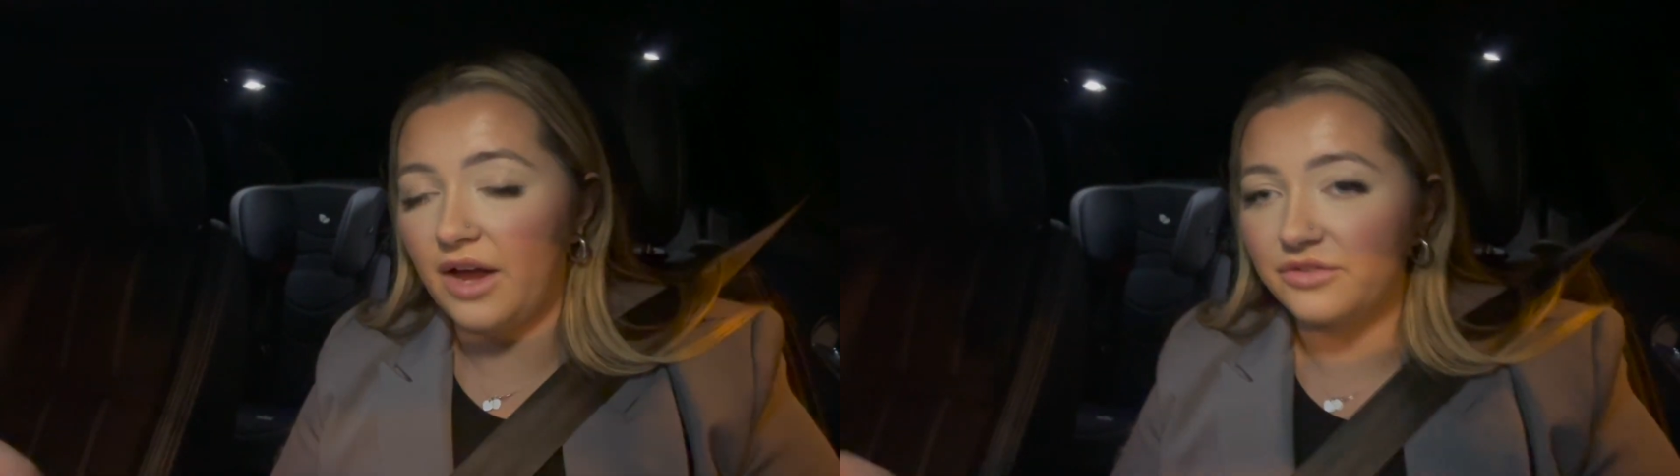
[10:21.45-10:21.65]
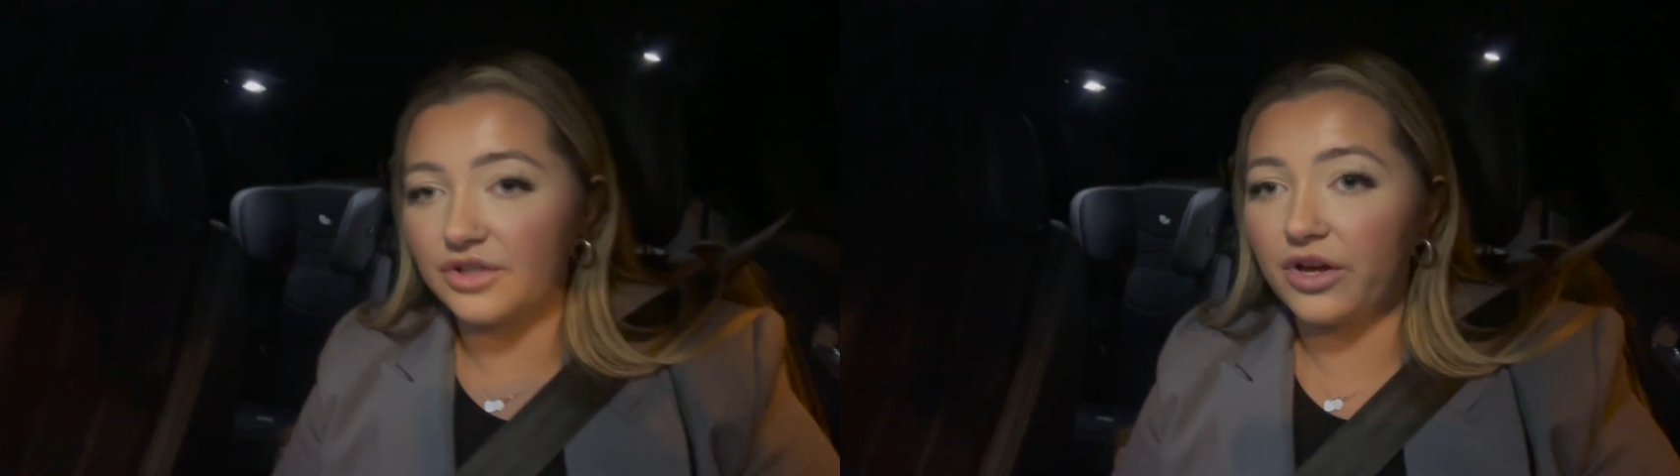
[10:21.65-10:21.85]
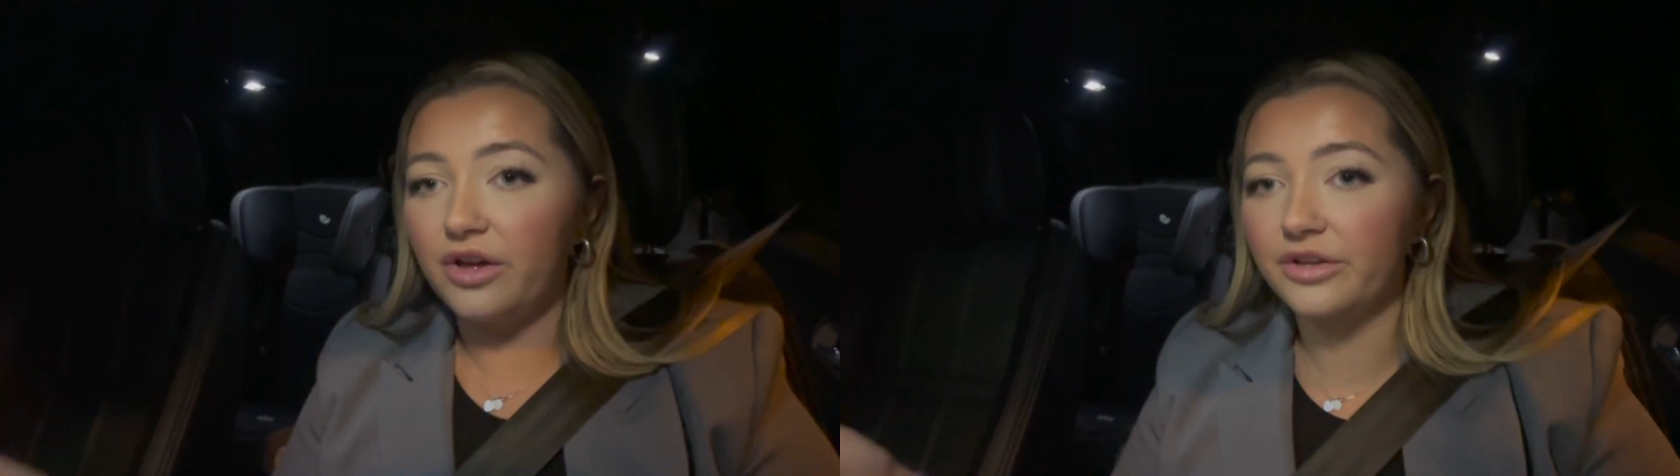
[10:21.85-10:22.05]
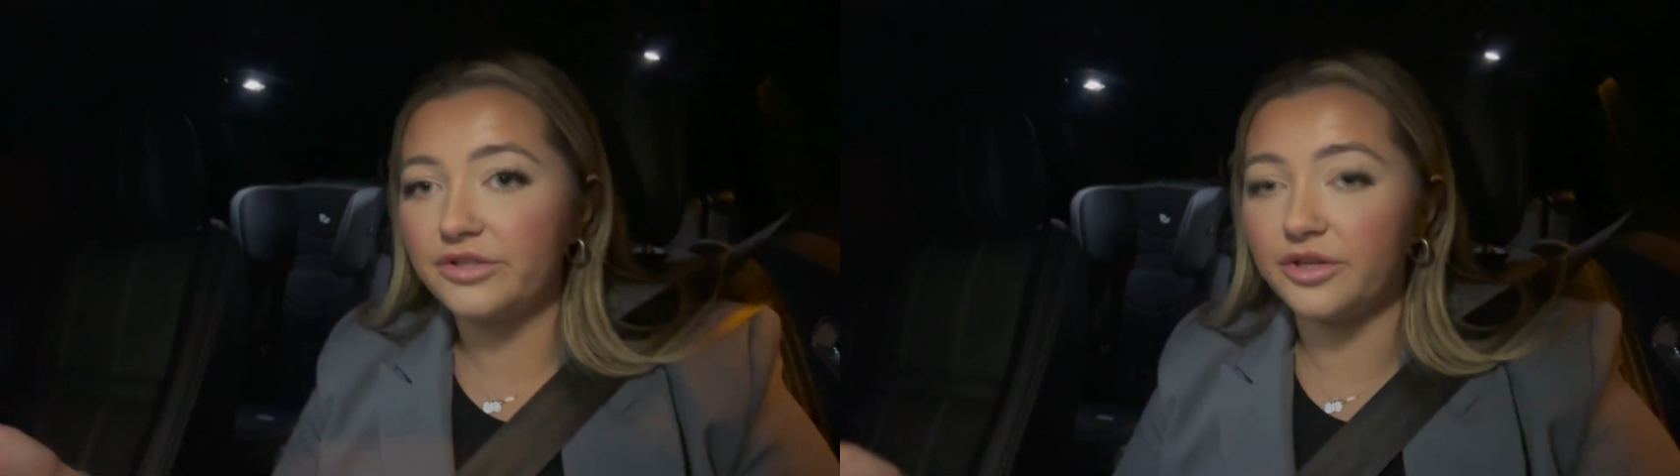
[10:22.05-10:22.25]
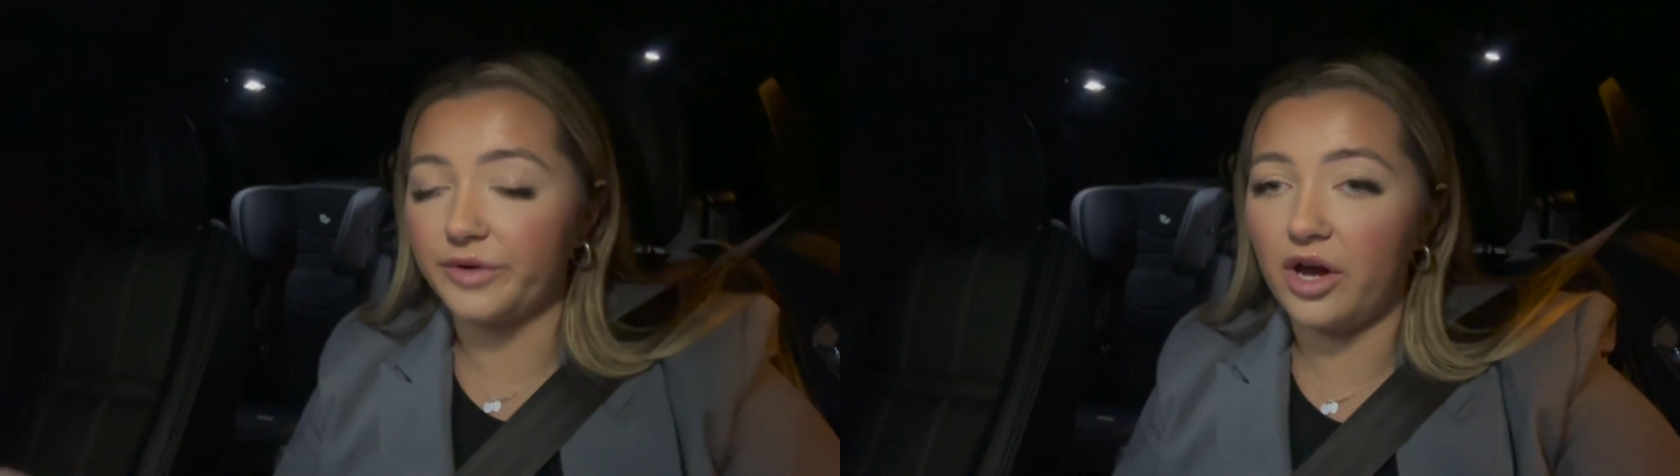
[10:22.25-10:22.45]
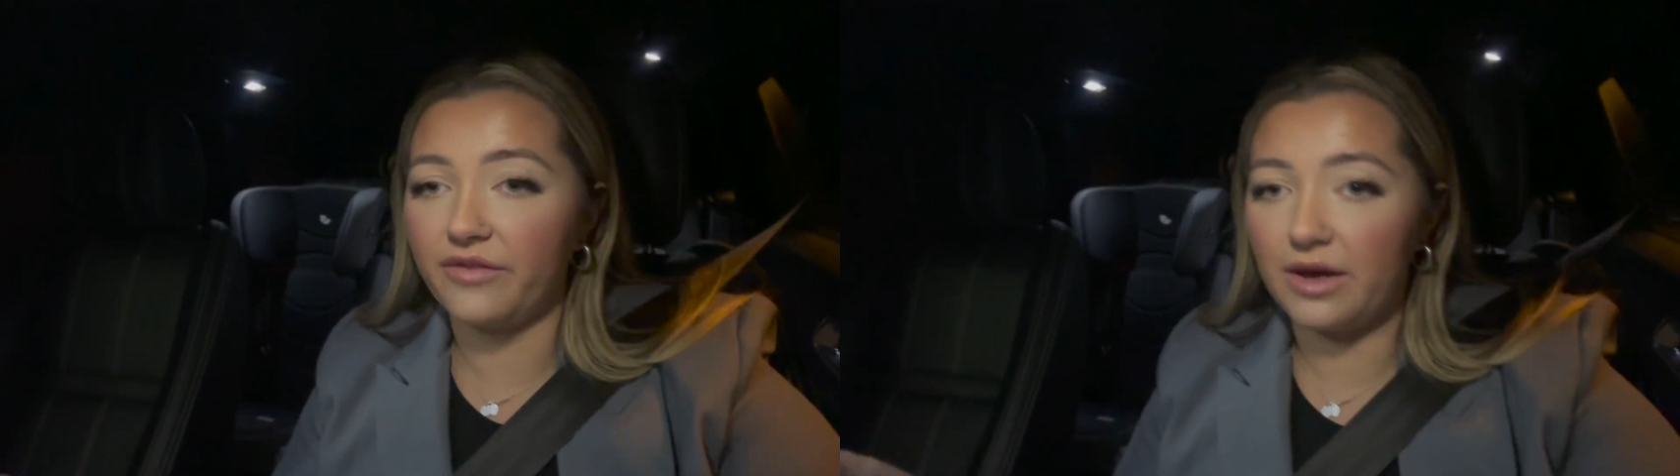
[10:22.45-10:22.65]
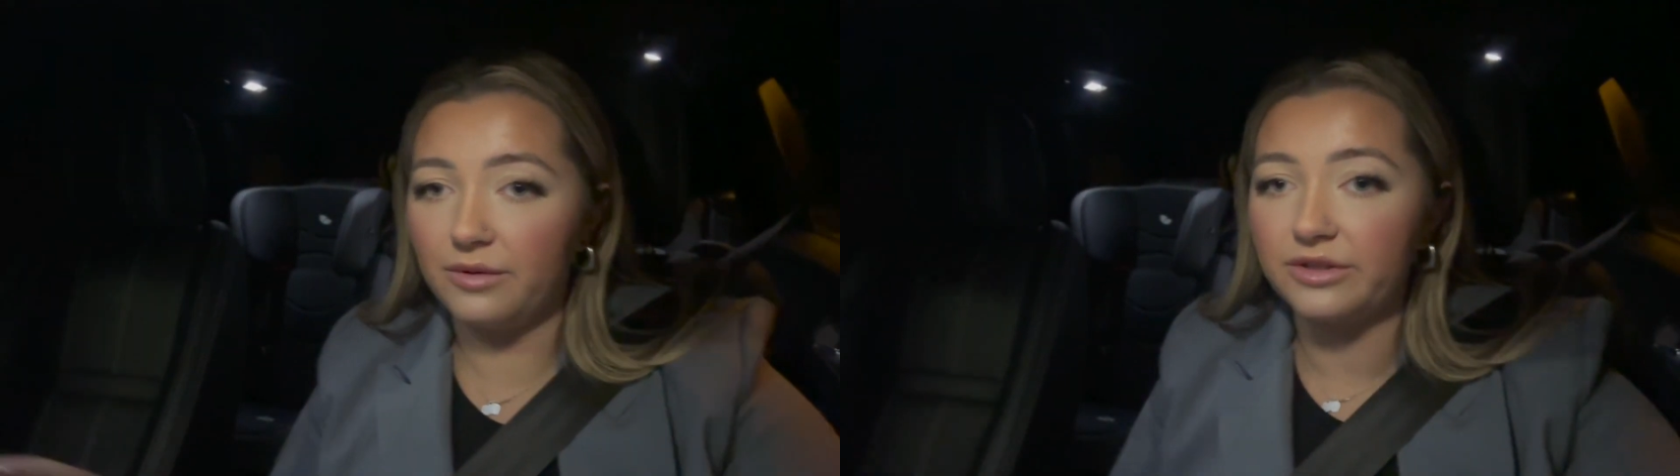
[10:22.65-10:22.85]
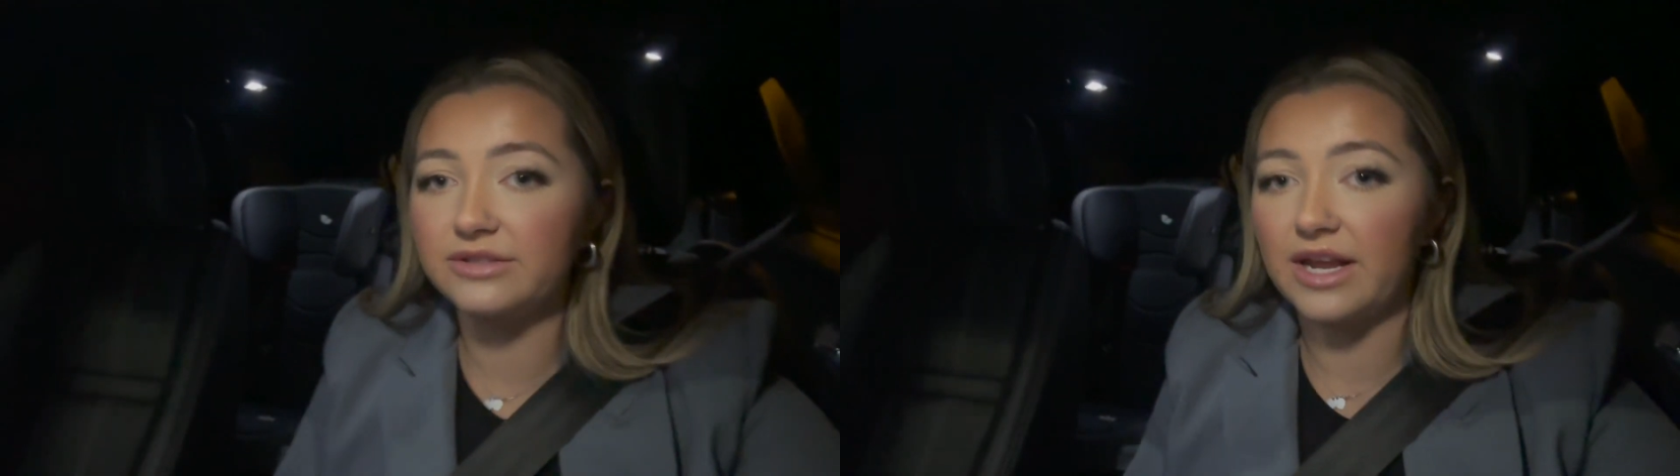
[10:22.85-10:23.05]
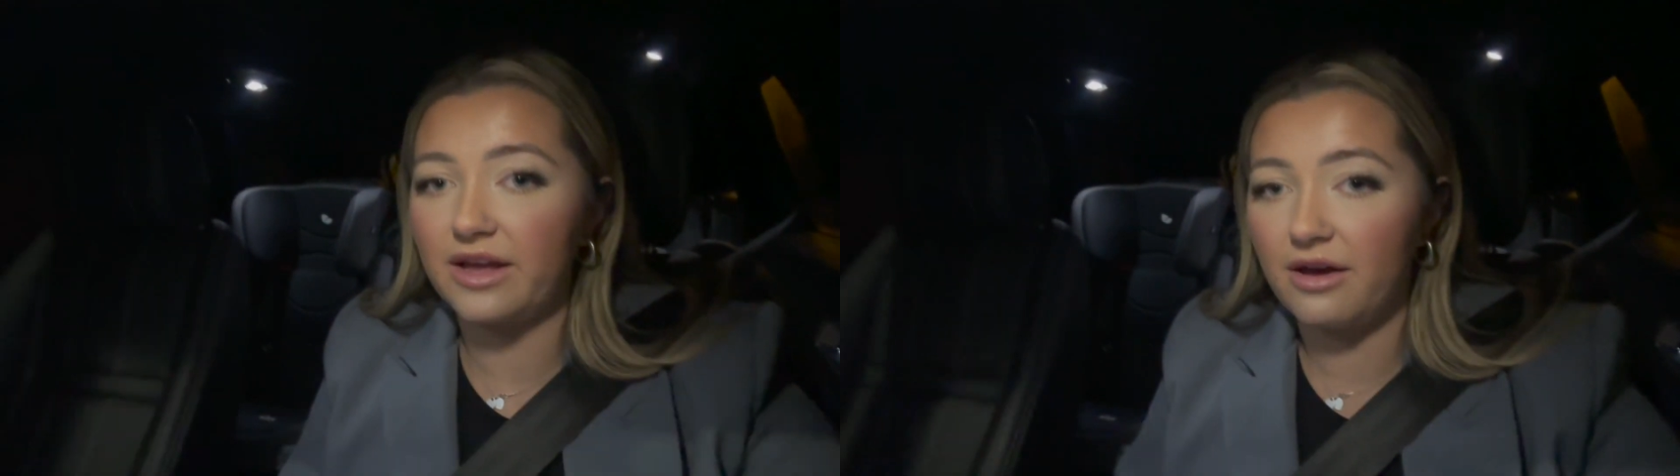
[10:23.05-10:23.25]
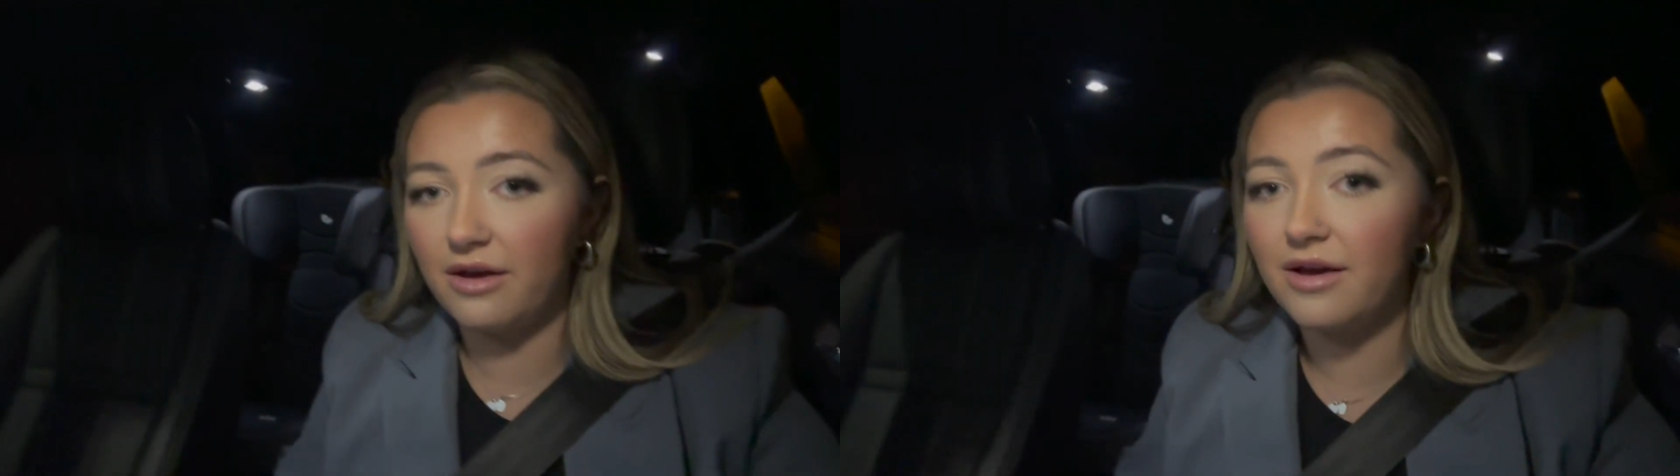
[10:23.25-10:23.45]
After 2.5 hours
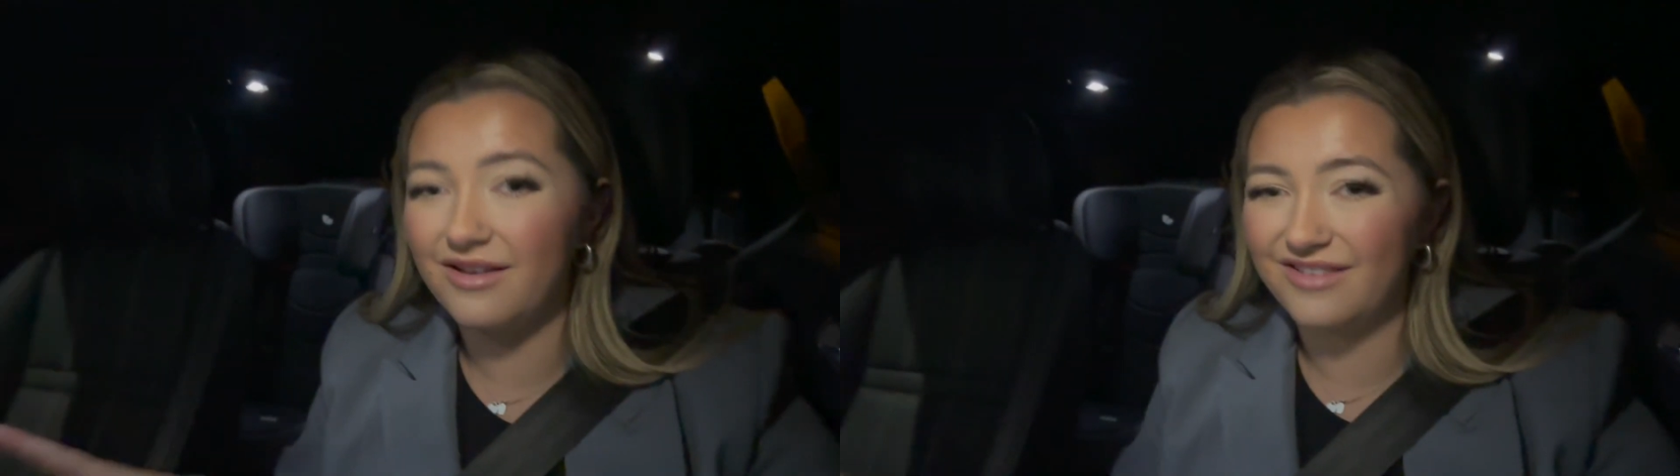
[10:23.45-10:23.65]
later,